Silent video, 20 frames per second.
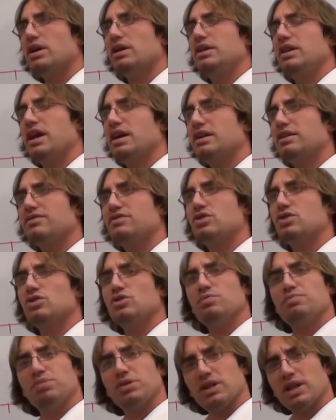Negative
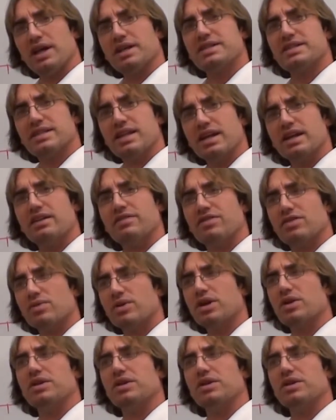2 plus negative 3,